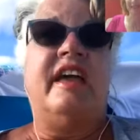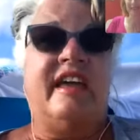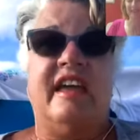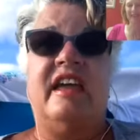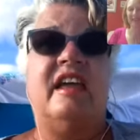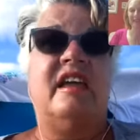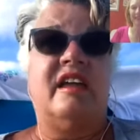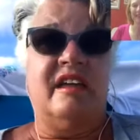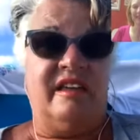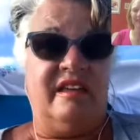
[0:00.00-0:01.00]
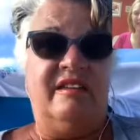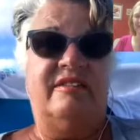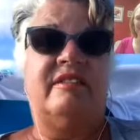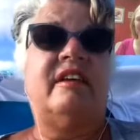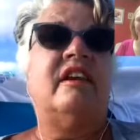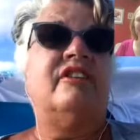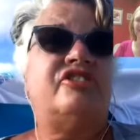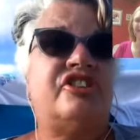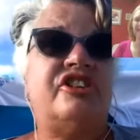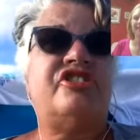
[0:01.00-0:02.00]
is.
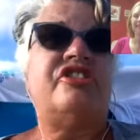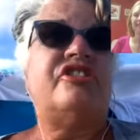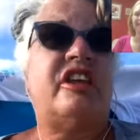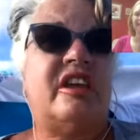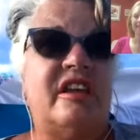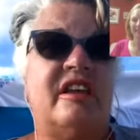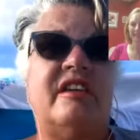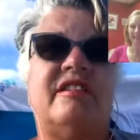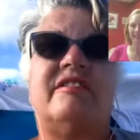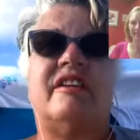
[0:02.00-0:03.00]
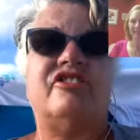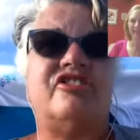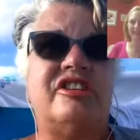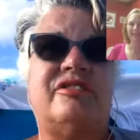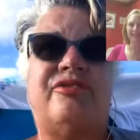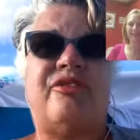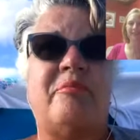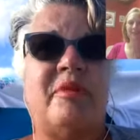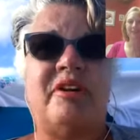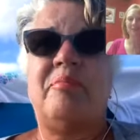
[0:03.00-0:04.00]
She just is, and she's
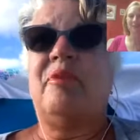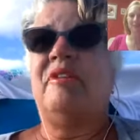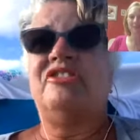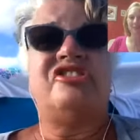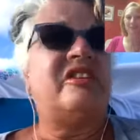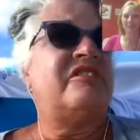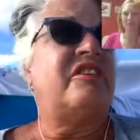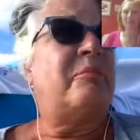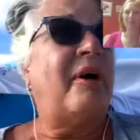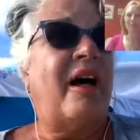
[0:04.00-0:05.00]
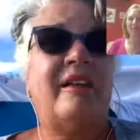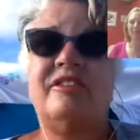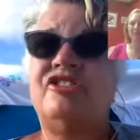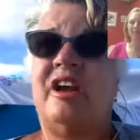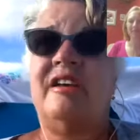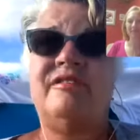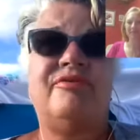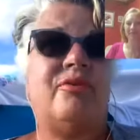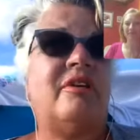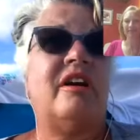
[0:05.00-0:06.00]
formidable, and she doesn't apologize
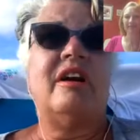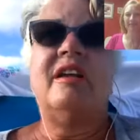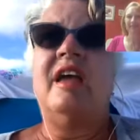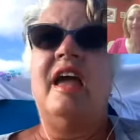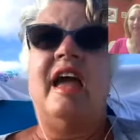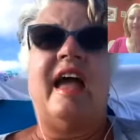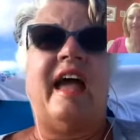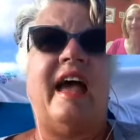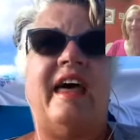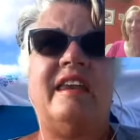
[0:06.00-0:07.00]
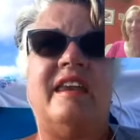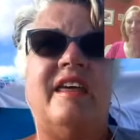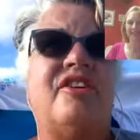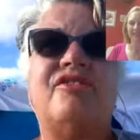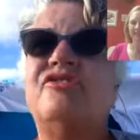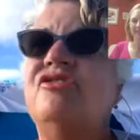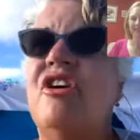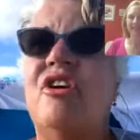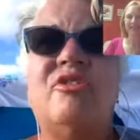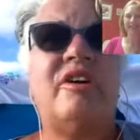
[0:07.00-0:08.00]
for it, and there's
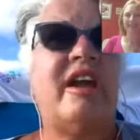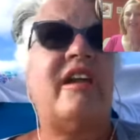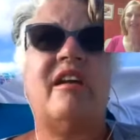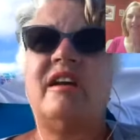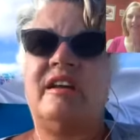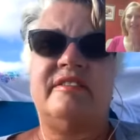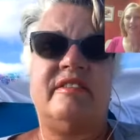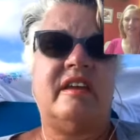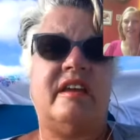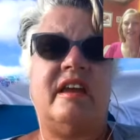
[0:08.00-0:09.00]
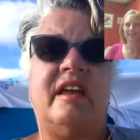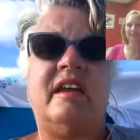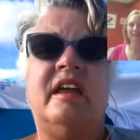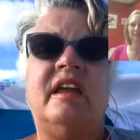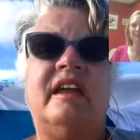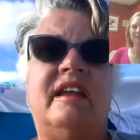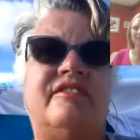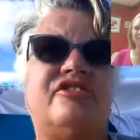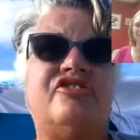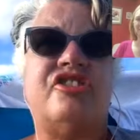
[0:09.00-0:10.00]
no arrogance in it.
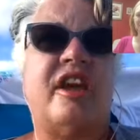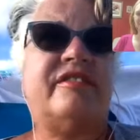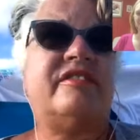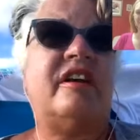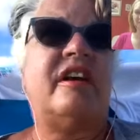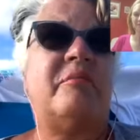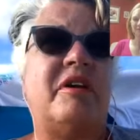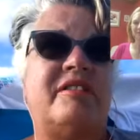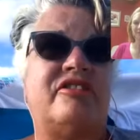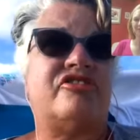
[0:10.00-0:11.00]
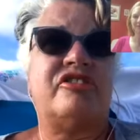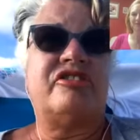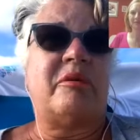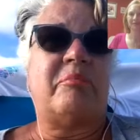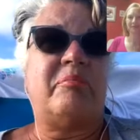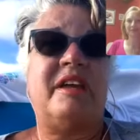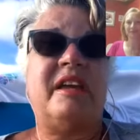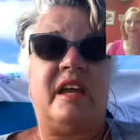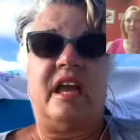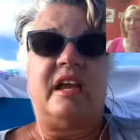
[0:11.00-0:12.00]
It's just a
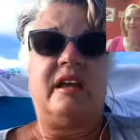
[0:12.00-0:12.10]
being,